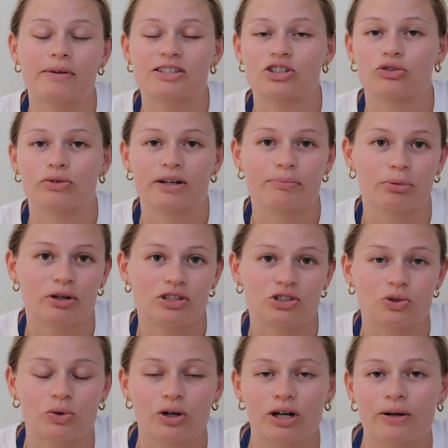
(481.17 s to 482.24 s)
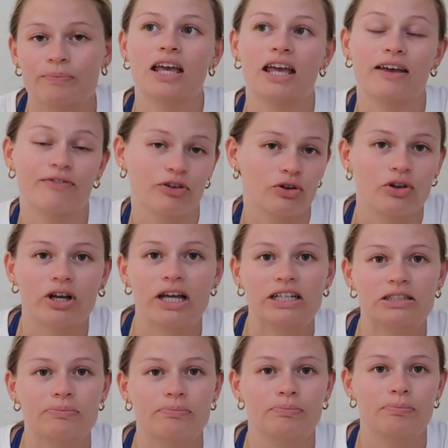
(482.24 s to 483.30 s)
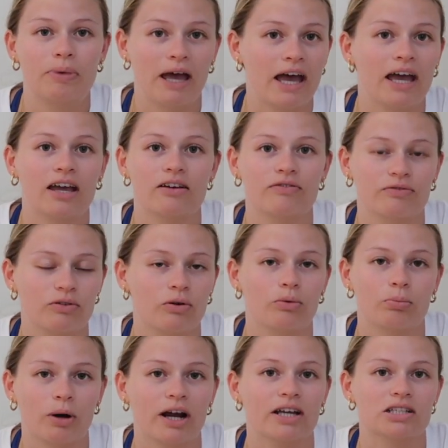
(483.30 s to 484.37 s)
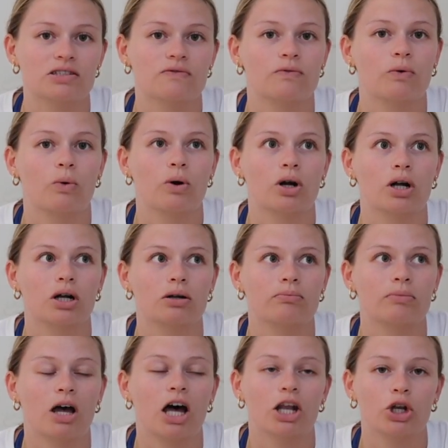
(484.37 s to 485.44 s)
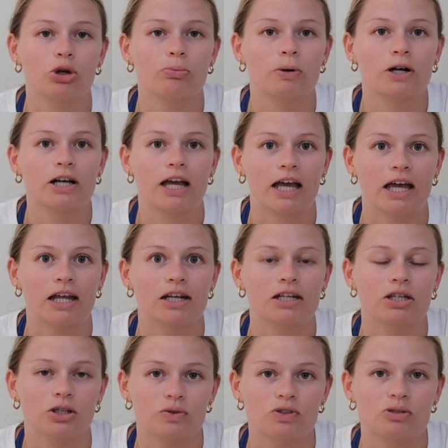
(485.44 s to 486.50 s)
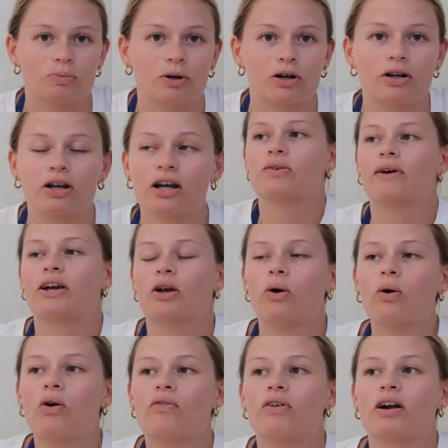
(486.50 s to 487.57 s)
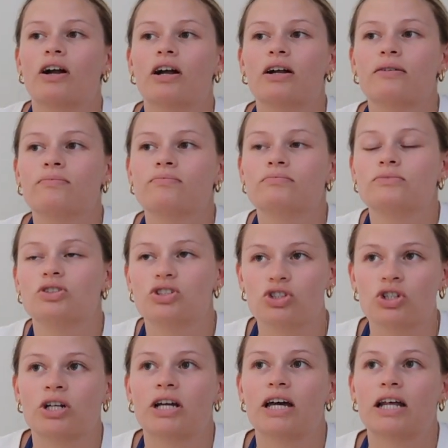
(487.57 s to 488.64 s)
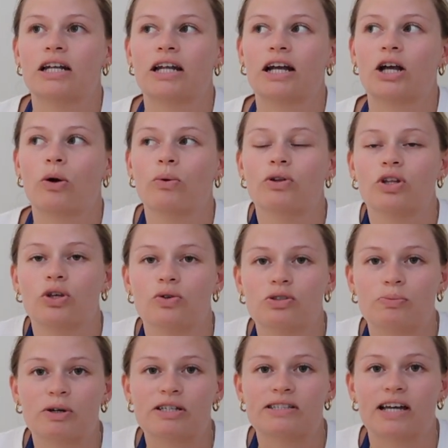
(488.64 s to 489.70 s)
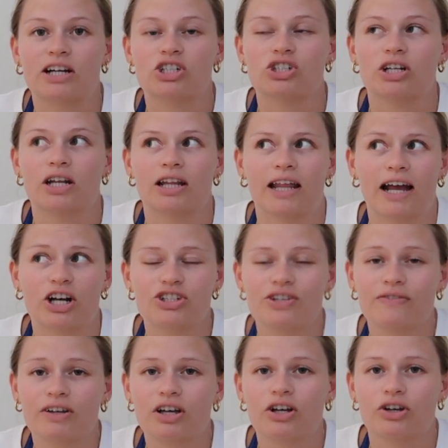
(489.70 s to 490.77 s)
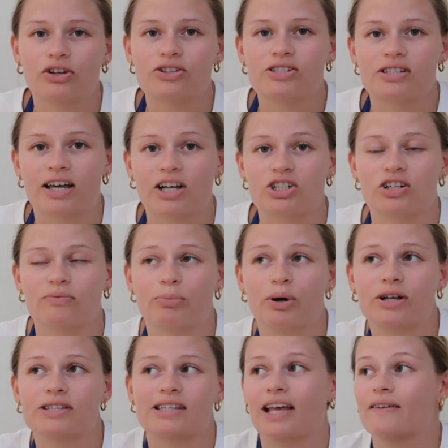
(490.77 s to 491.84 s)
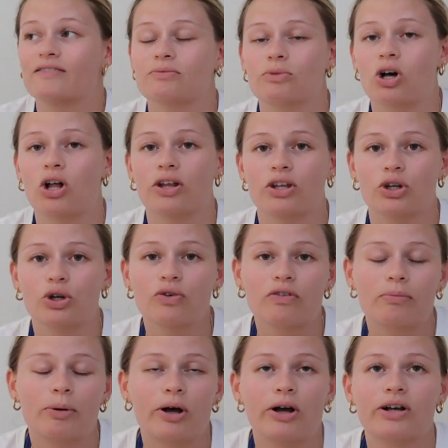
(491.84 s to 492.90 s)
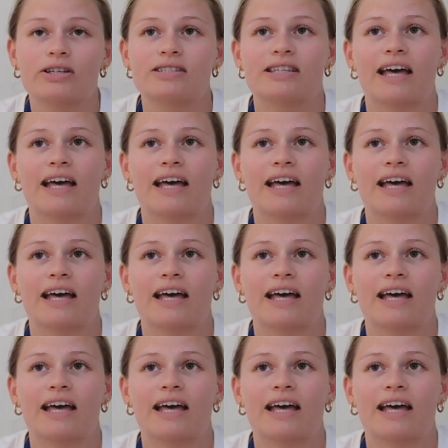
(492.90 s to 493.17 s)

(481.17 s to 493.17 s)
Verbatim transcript: It's a great bookstore if you're looking to pay full price for a new book and a used book. So I go over to Strand, I go in the used book section, and they actually have like a good selection of books. They have some Colleen Hoover books.